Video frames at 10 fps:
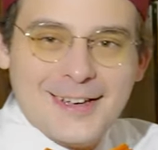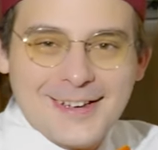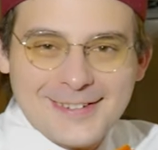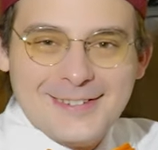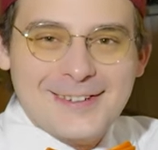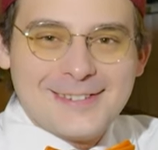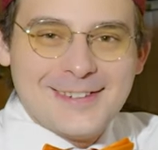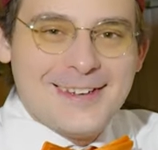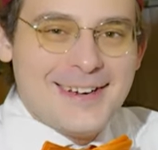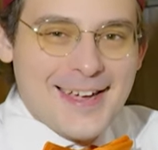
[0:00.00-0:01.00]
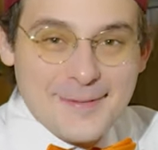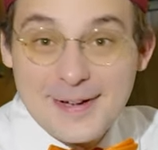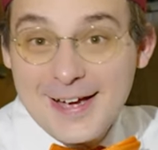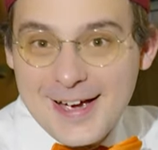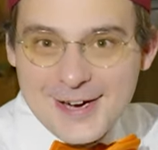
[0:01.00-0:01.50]
this is the name
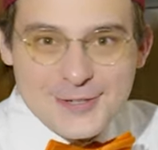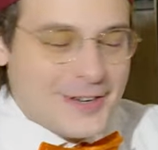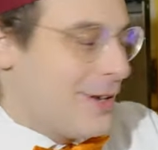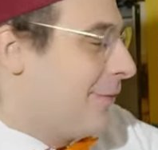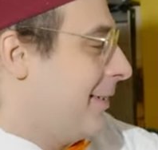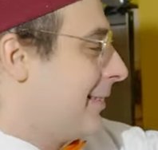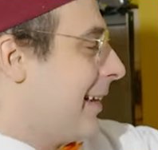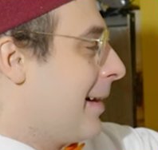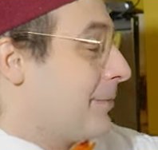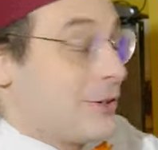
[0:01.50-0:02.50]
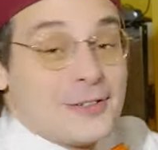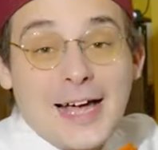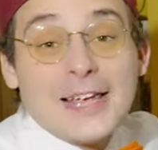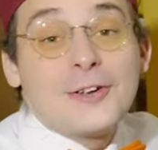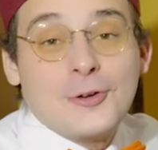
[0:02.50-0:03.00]
actually of this harpsichord.
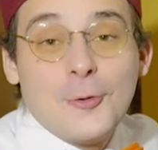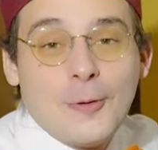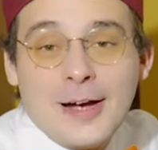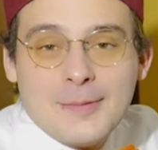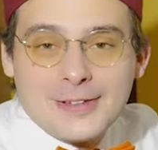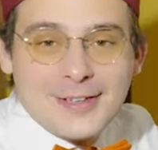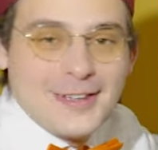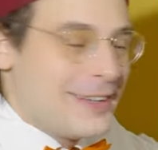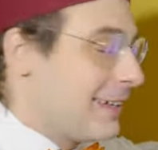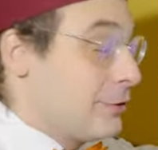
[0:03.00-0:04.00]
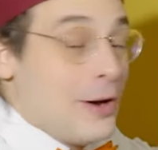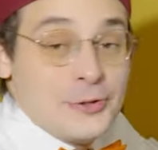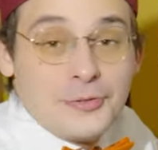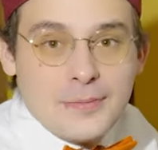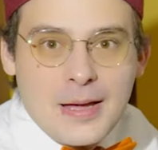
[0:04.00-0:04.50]
I don't know why, but so I
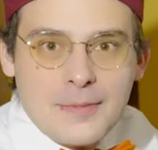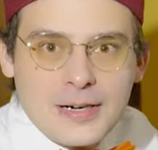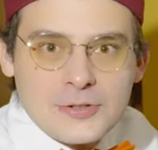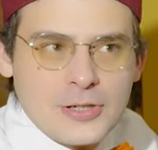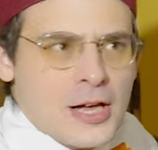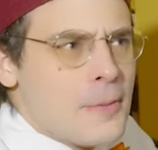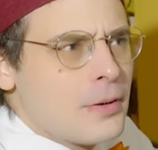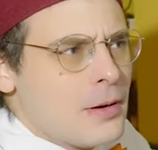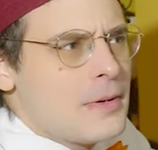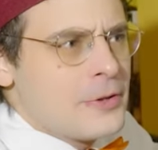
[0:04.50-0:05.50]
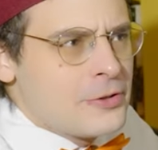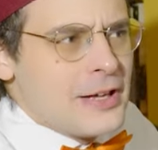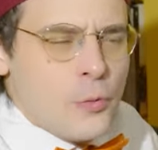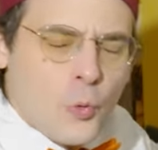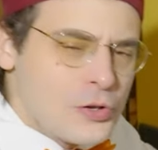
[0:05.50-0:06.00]
don't remember actually. Probably because
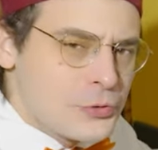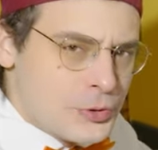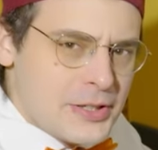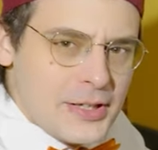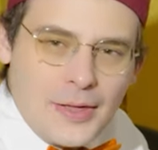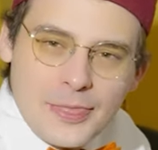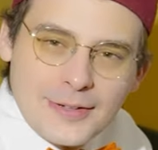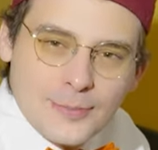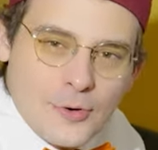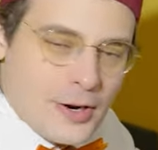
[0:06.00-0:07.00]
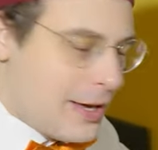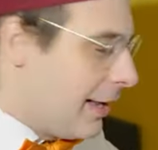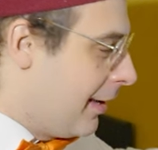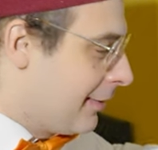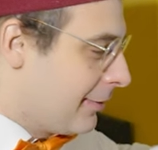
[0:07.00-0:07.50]
I was reading that book.
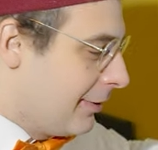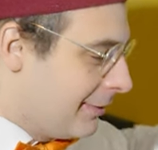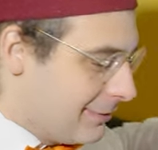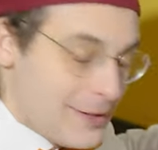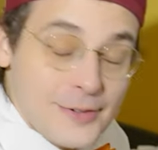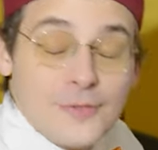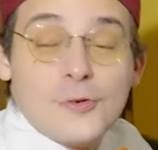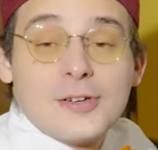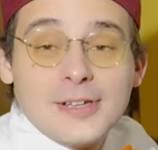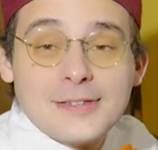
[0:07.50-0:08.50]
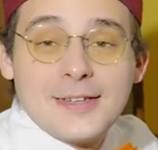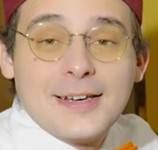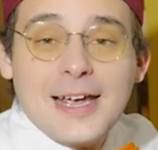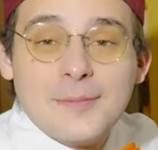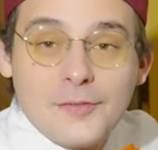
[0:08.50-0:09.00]
So Fuchs is the
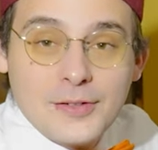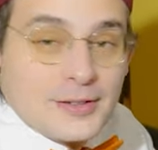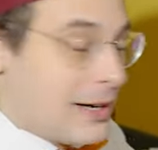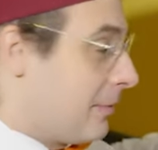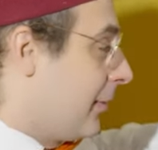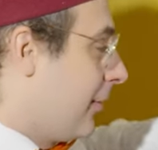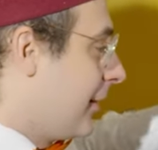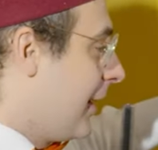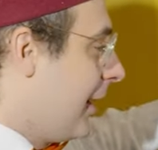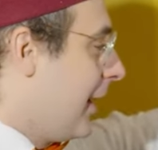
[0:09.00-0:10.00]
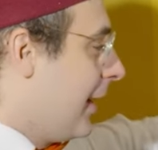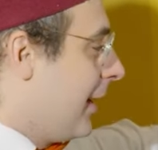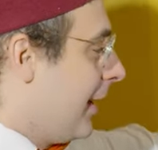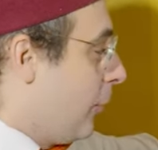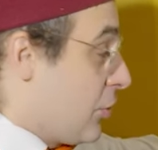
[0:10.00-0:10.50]
name of this harpsichord,
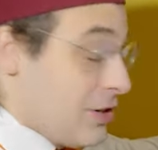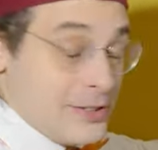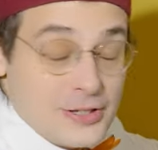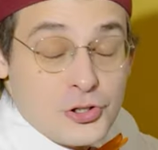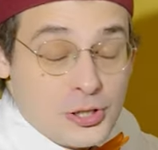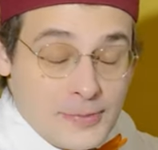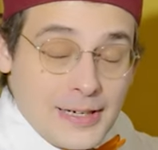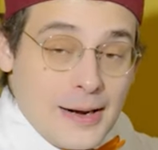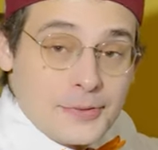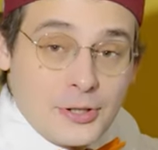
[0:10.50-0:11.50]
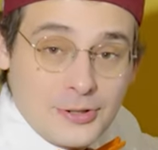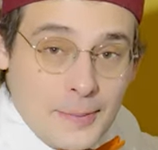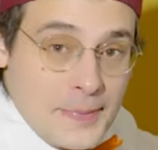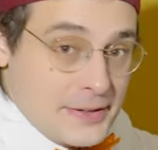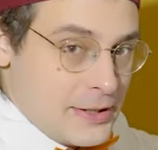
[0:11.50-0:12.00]
which is a German harpsichord,
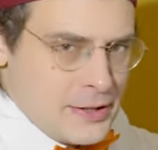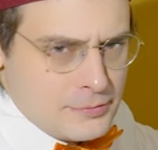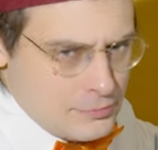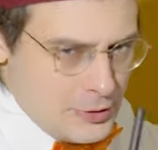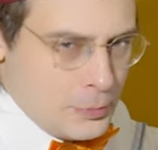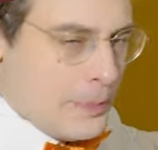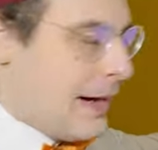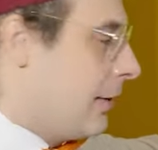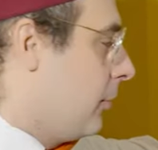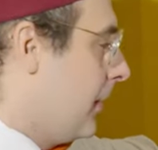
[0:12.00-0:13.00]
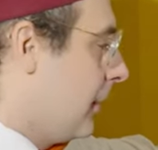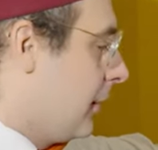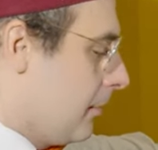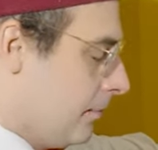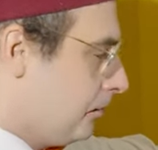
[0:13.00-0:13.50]
a Mitke, inspired to make the,